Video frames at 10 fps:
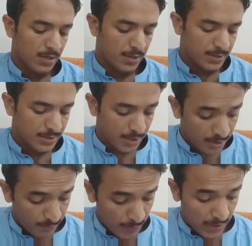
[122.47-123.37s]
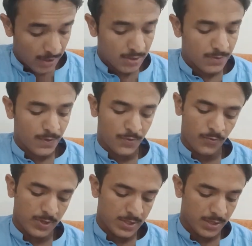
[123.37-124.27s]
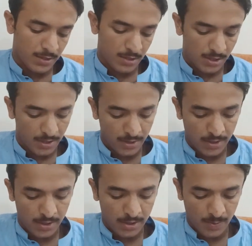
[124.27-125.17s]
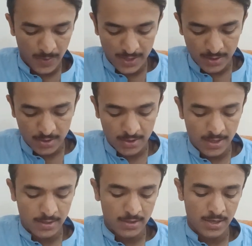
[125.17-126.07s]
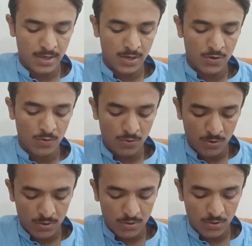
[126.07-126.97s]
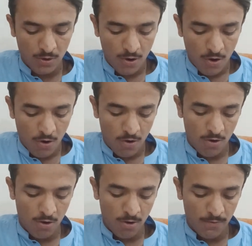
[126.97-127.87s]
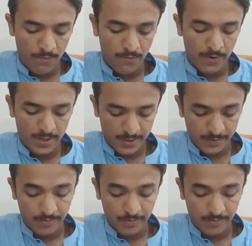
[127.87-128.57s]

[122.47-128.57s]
Listening begins with physical hearing the message and taking note of it.